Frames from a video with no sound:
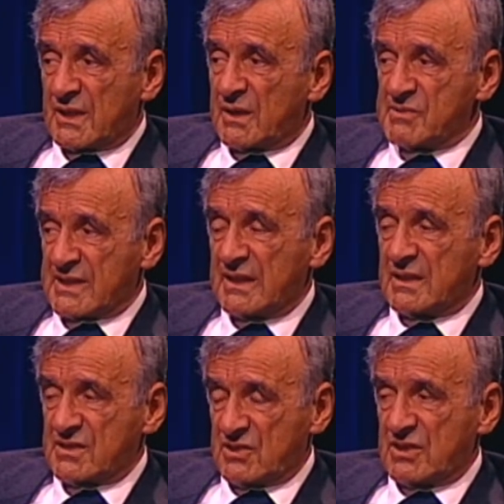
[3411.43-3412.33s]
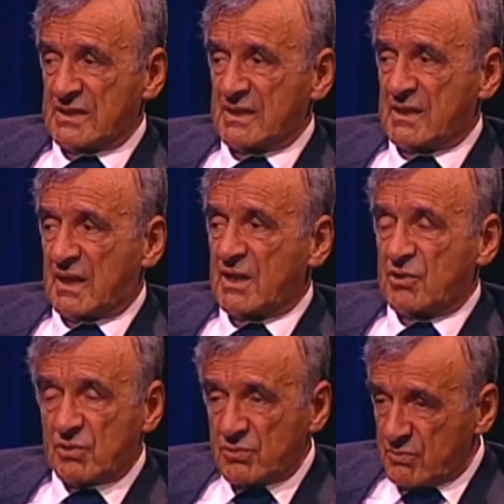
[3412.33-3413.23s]
I'm saying it seriously. Yeah. I
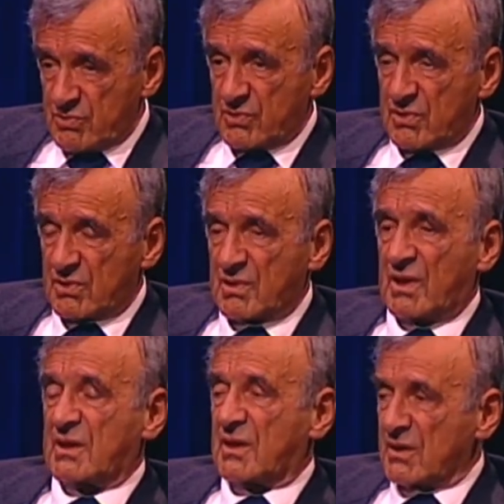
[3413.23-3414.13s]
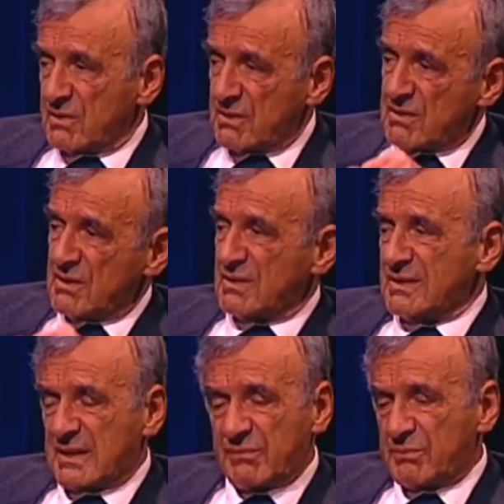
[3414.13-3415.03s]
wrote the book, I cut it, and
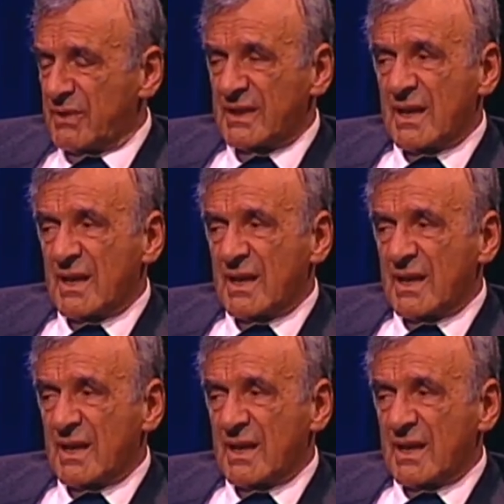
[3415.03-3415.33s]
this, I, but